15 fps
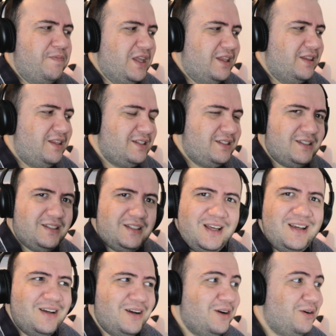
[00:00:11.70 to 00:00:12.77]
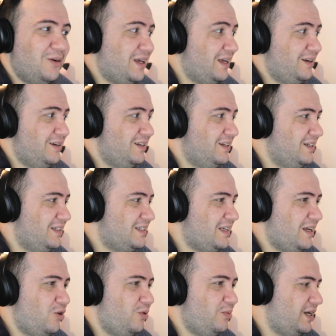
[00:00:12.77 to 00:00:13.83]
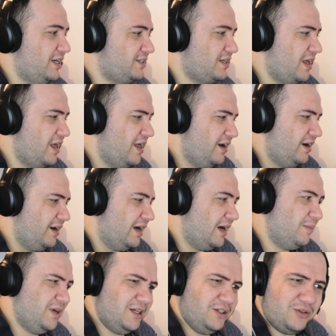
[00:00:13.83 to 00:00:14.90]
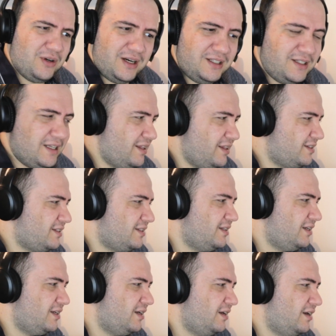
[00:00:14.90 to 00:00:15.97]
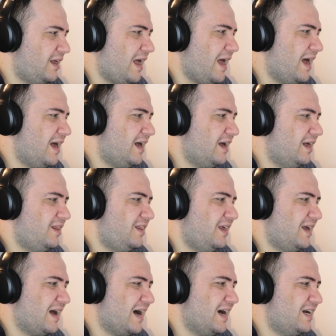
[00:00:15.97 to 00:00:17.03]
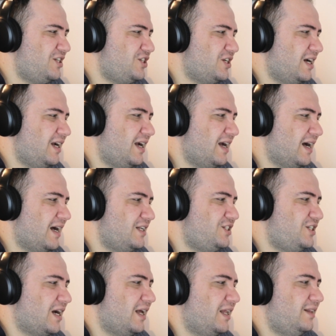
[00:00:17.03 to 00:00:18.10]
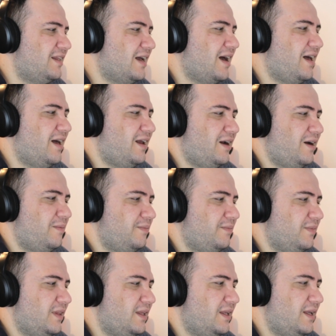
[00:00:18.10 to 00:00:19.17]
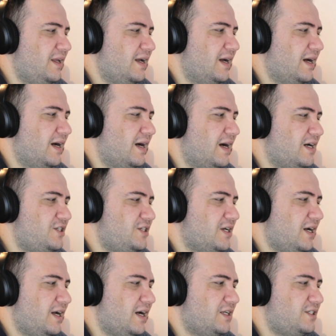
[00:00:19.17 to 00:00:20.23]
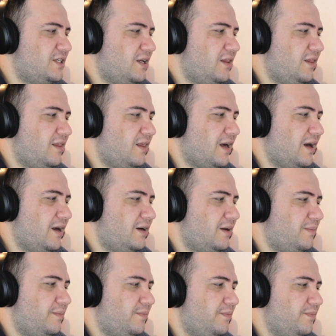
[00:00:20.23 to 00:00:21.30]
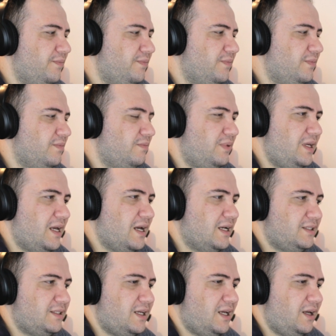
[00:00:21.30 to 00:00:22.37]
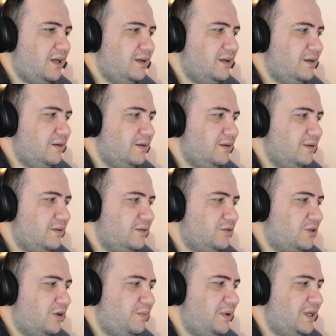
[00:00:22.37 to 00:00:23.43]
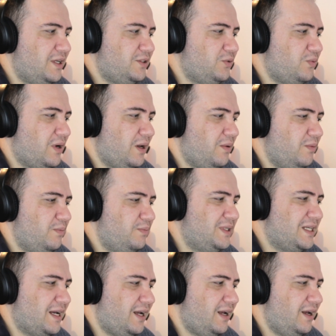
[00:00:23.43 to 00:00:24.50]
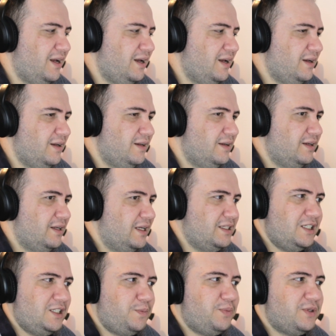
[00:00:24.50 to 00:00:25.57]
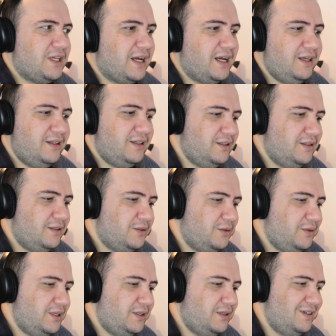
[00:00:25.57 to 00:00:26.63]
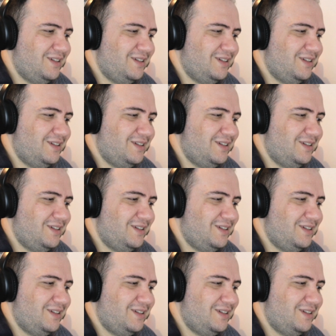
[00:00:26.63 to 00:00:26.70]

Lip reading: This, okay, let's say OBS. I'm going to try to say this. The Ajagajantharam, PSA, sorry, PSY, Psy. Is this Psy, the Korean